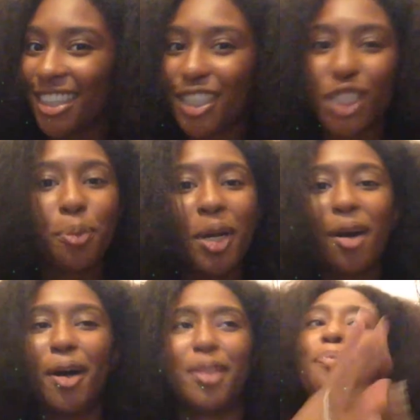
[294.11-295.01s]
Like, just put
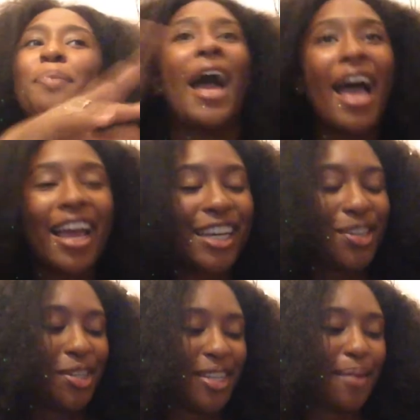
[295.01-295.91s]
it on the
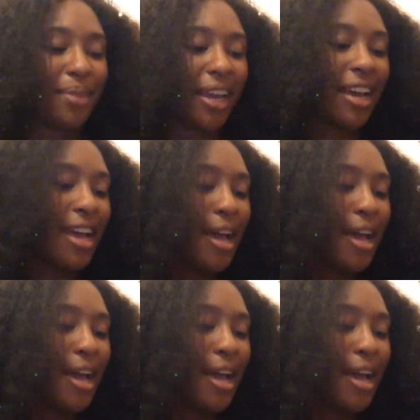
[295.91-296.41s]
package or something.